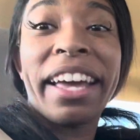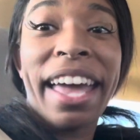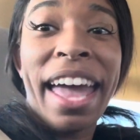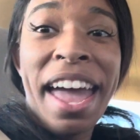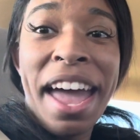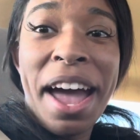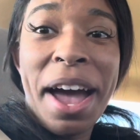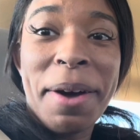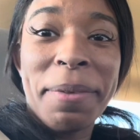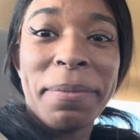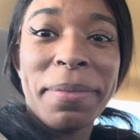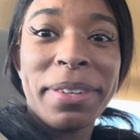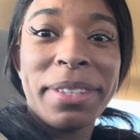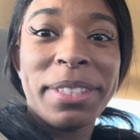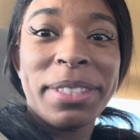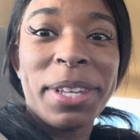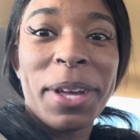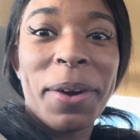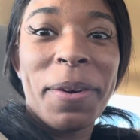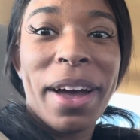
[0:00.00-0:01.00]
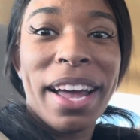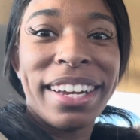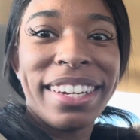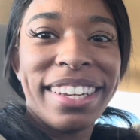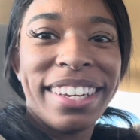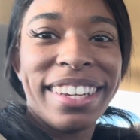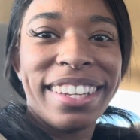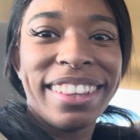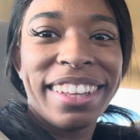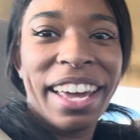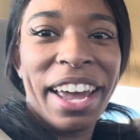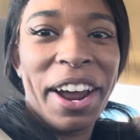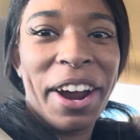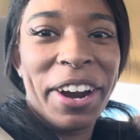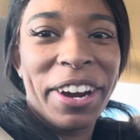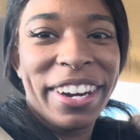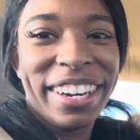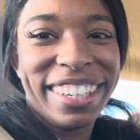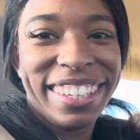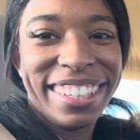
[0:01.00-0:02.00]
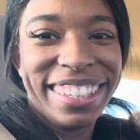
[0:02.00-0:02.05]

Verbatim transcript: cap. So I did it. Look at her.